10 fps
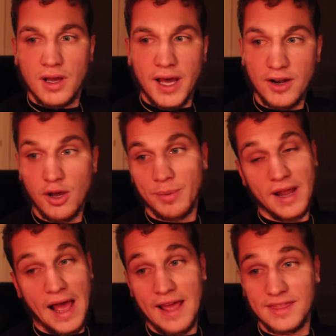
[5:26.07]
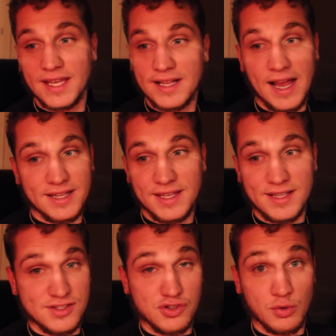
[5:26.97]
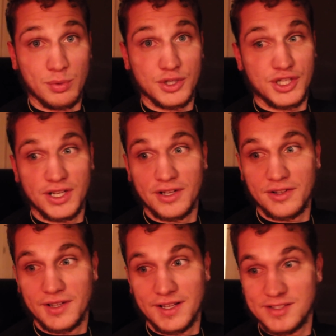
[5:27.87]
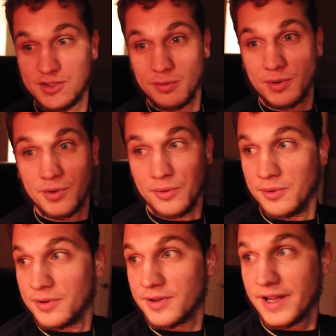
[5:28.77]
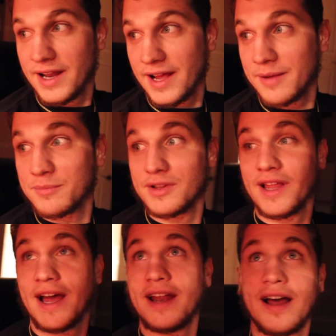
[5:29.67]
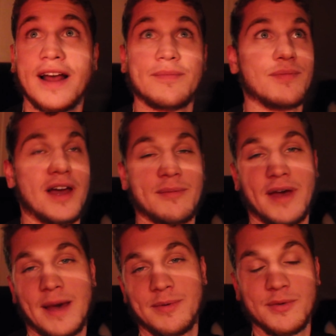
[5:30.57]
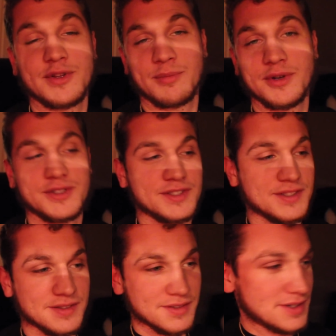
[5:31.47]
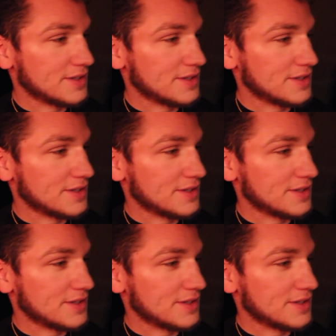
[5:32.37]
I don't know, but I think it's super chill and super cool, and I'm happy with the purchase.